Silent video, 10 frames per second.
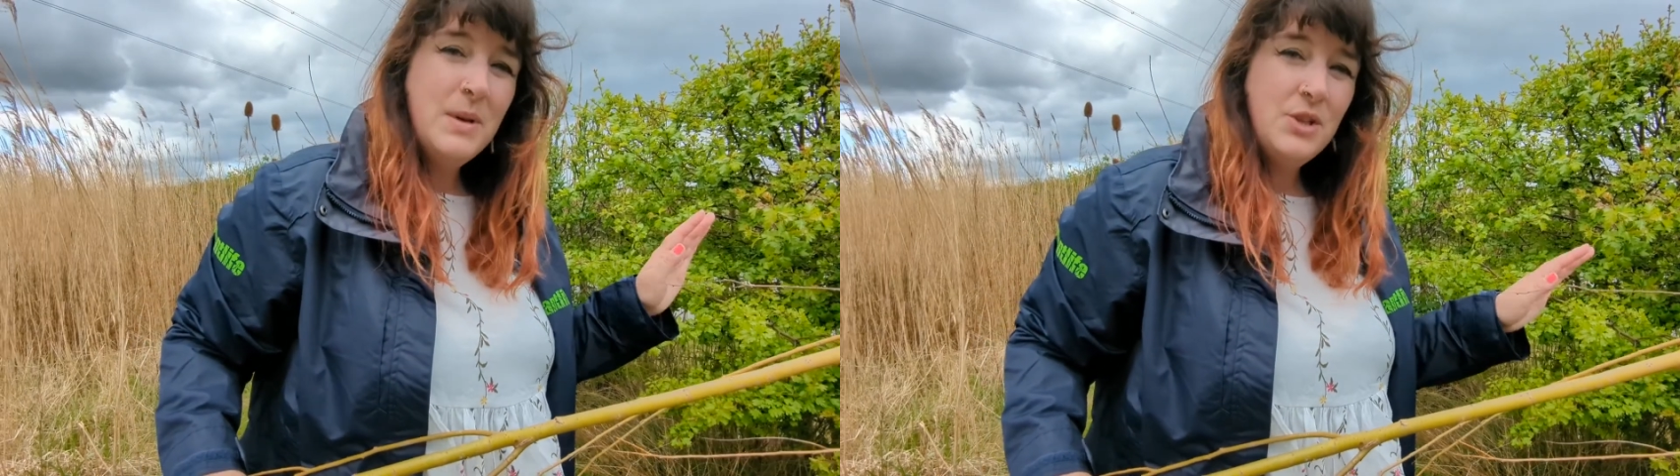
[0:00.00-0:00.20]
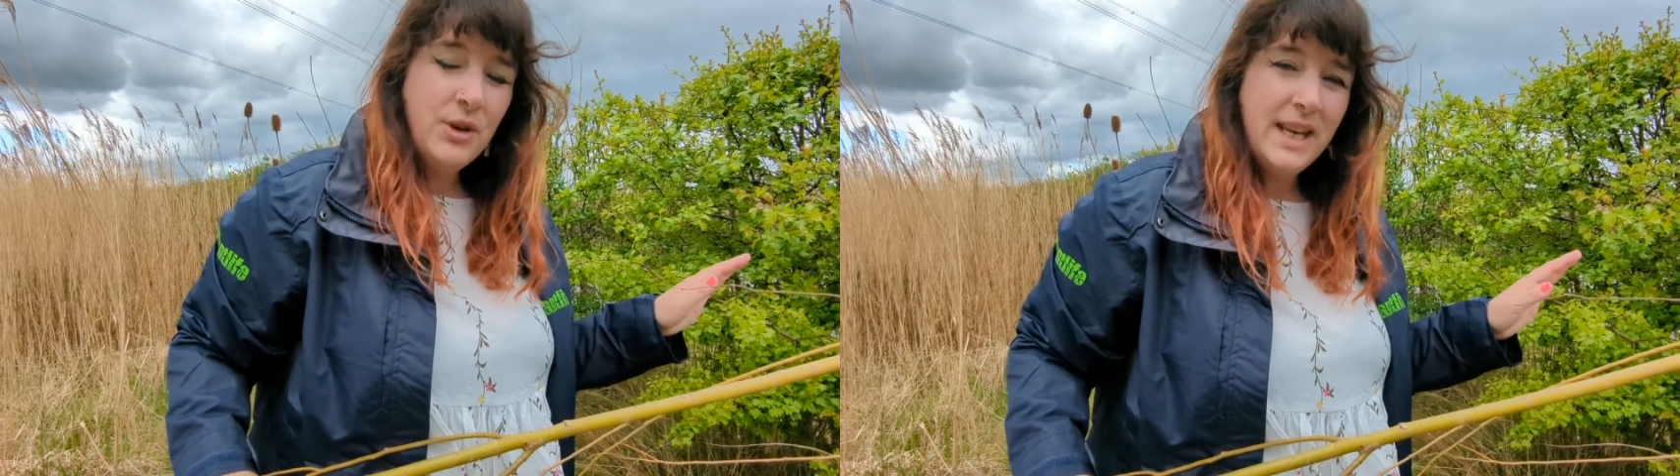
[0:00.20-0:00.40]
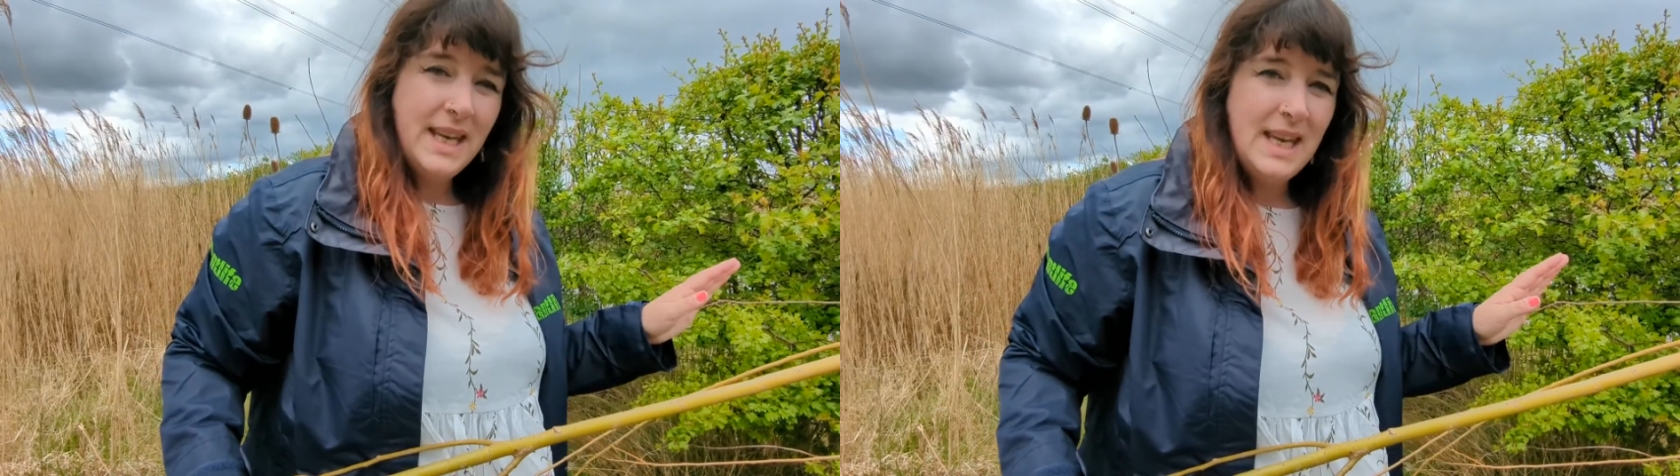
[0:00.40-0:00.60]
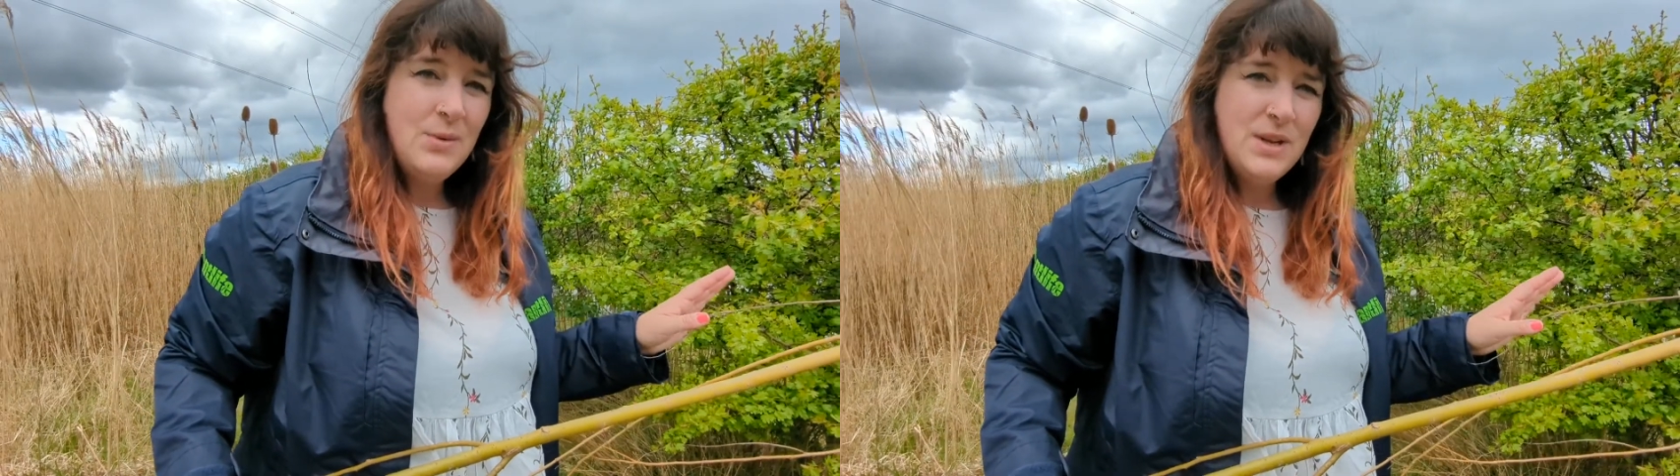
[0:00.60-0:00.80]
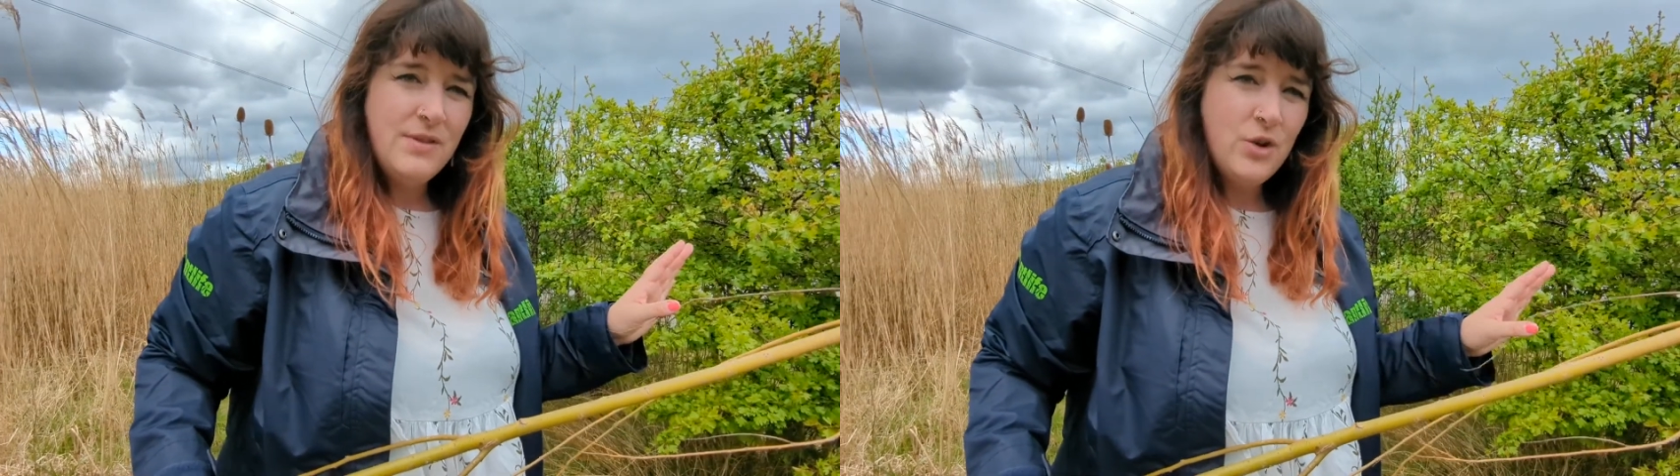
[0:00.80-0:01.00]
tricky
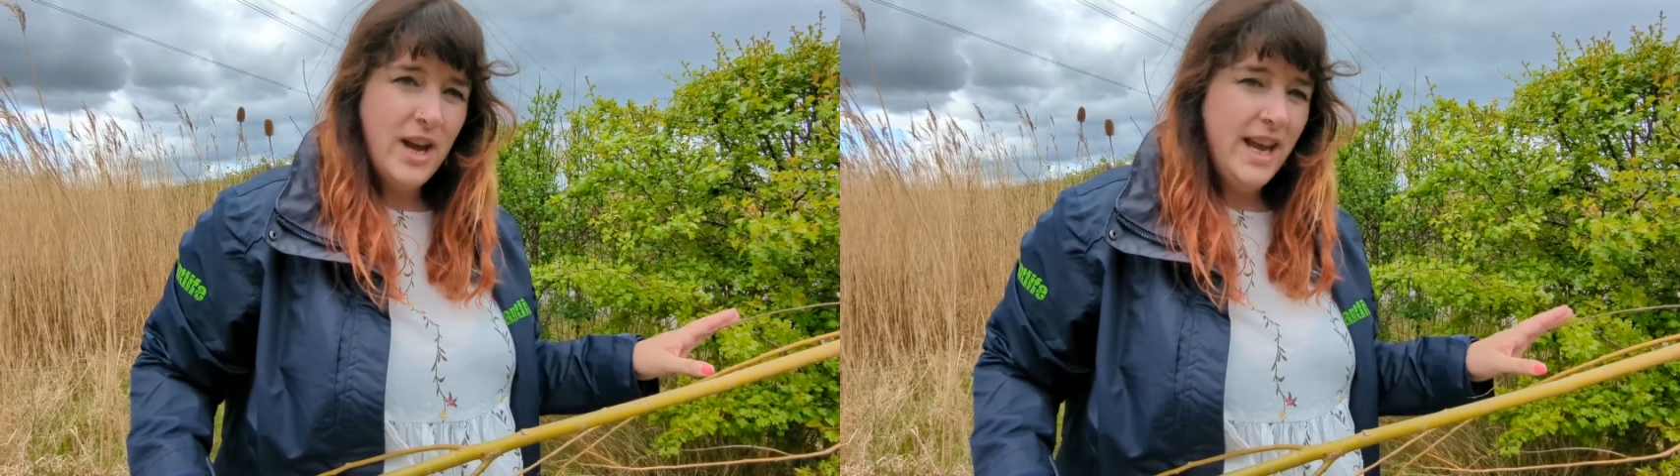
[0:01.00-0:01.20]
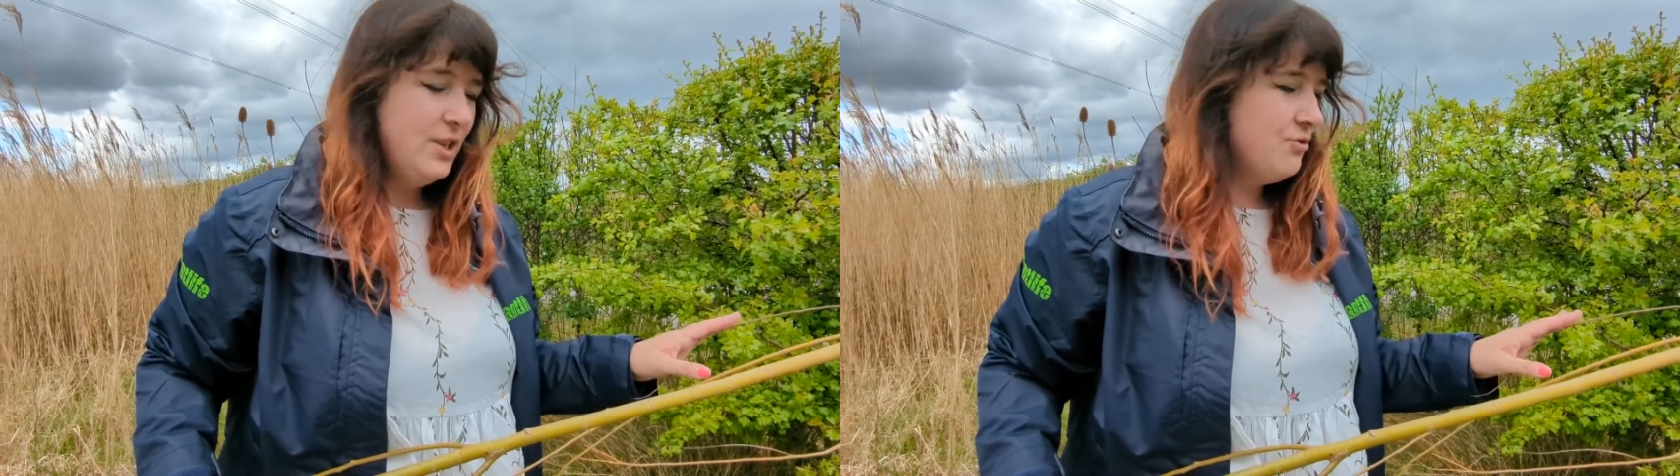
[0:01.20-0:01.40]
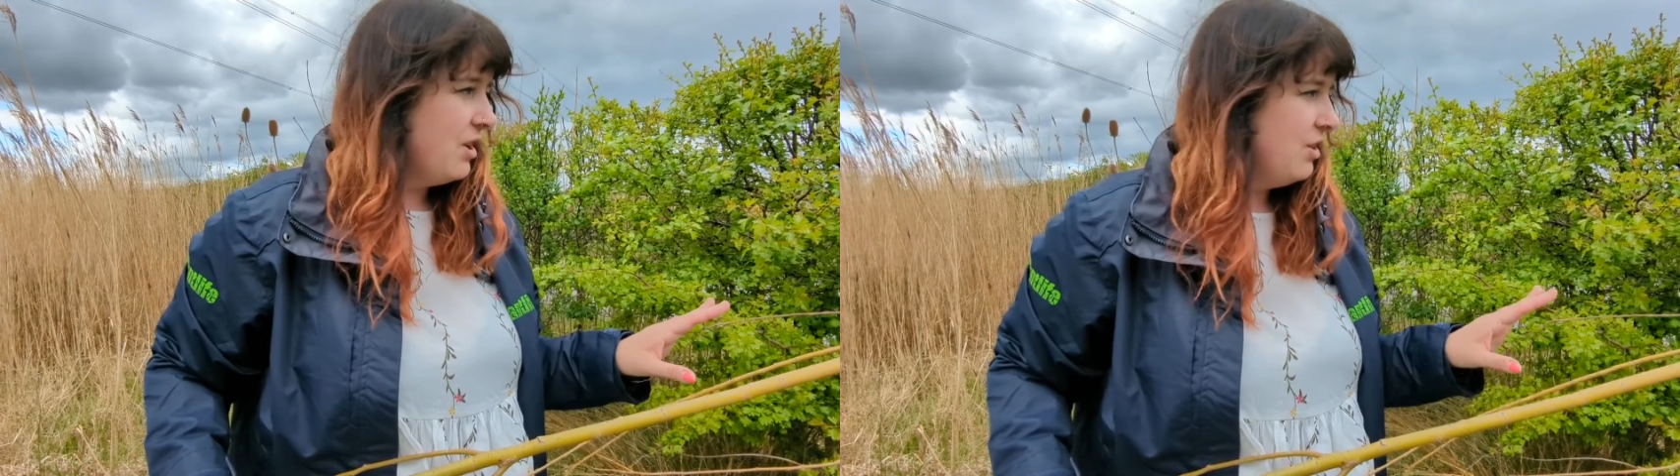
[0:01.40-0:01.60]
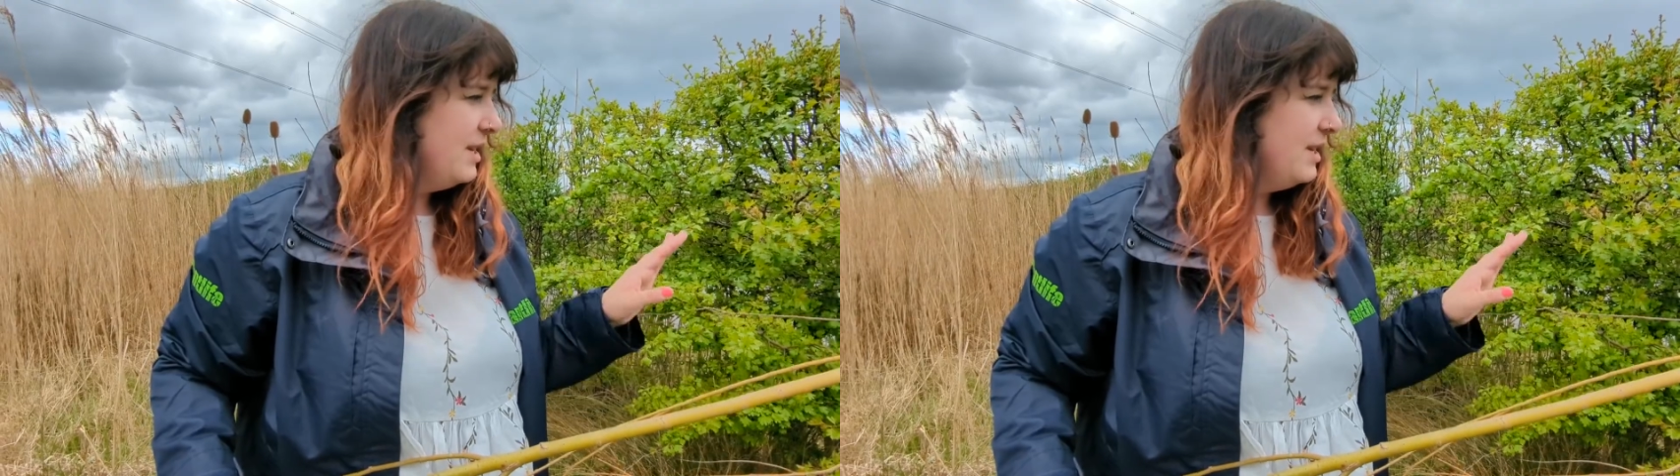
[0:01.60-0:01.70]
when you've got a hedgerow